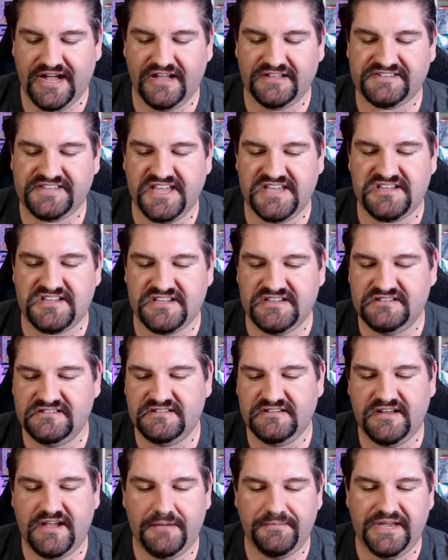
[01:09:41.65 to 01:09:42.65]
I'll take it.
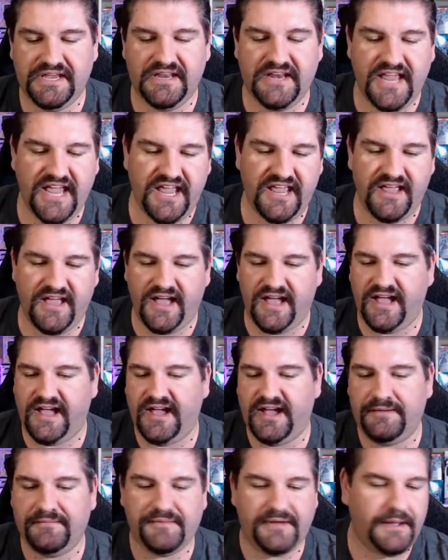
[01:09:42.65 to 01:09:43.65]
I mean, hey,
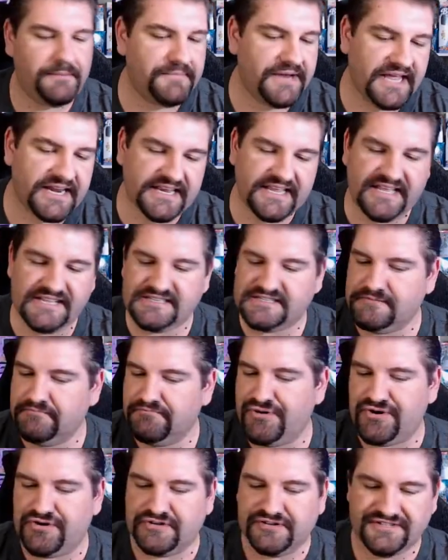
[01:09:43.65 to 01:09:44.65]
I, I'm not against the
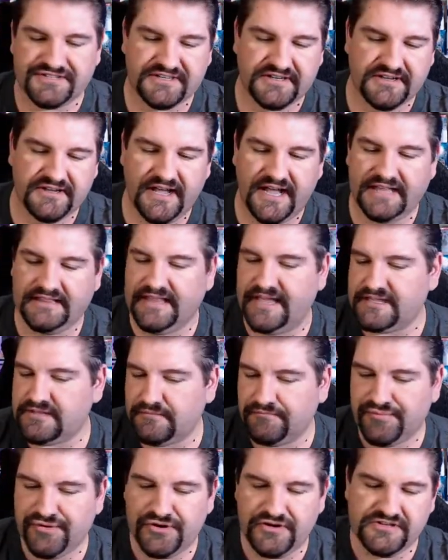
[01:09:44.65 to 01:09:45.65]
birds. I like
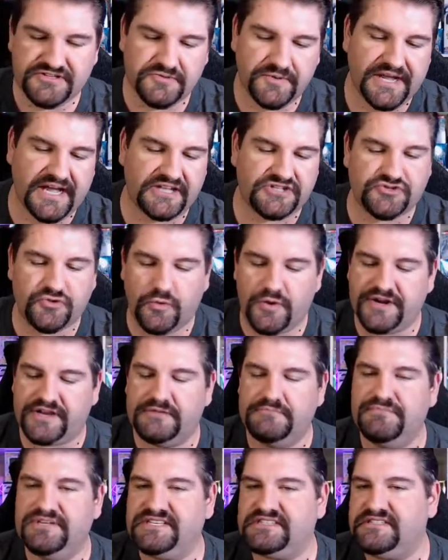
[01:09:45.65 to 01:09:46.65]
the birds. We got Twerk
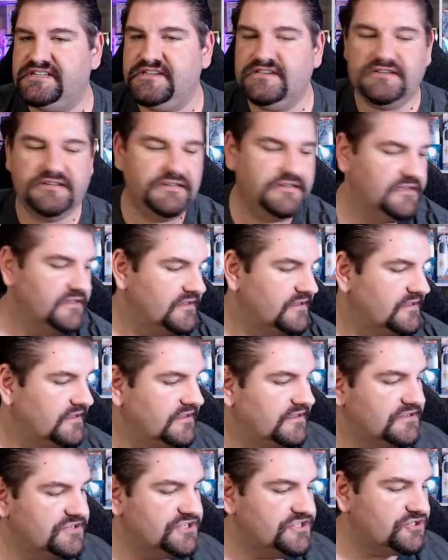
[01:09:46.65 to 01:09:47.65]
and Misty.
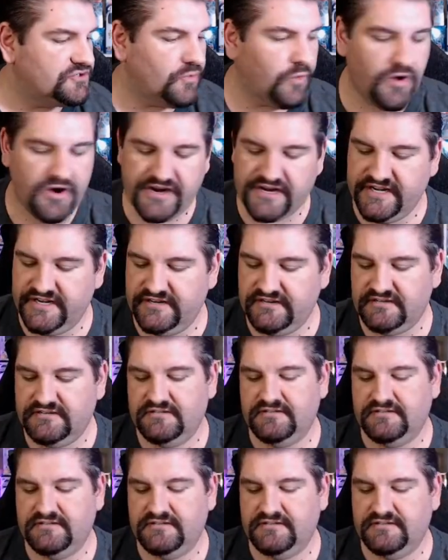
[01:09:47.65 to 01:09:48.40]
She's twerking it.